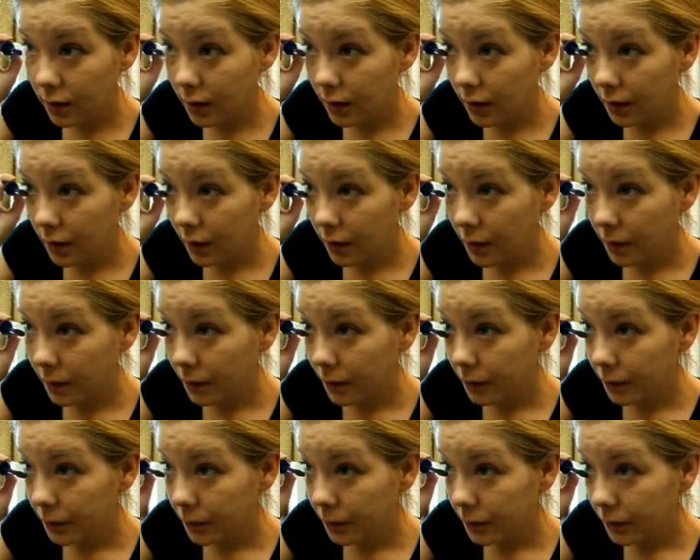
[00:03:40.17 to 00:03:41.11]

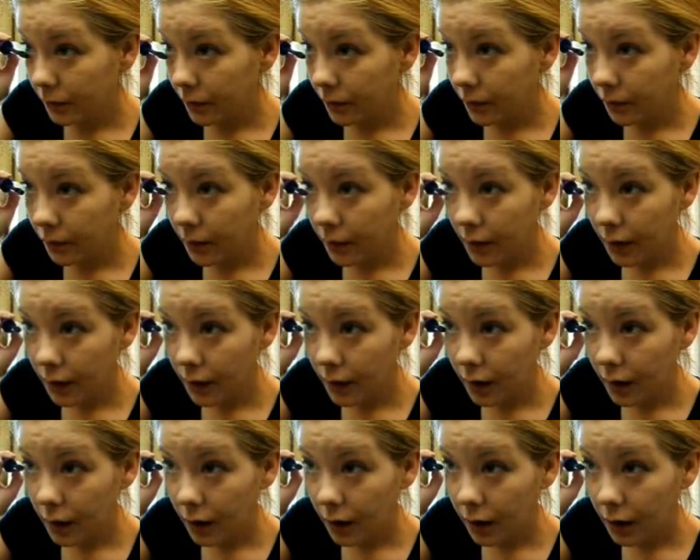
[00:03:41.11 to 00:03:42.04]

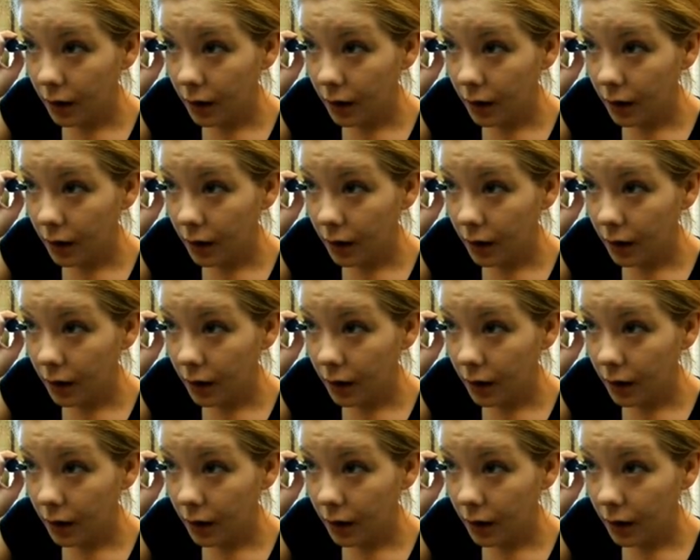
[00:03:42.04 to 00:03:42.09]
(silence)